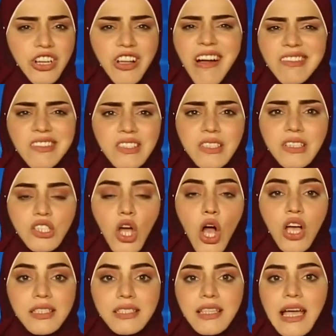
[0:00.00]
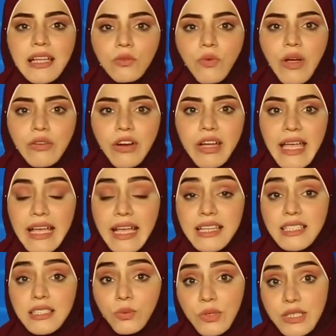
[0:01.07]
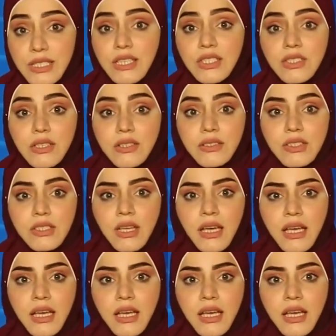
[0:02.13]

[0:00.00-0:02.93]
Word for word: her constant hostile rhetoric against the resistance,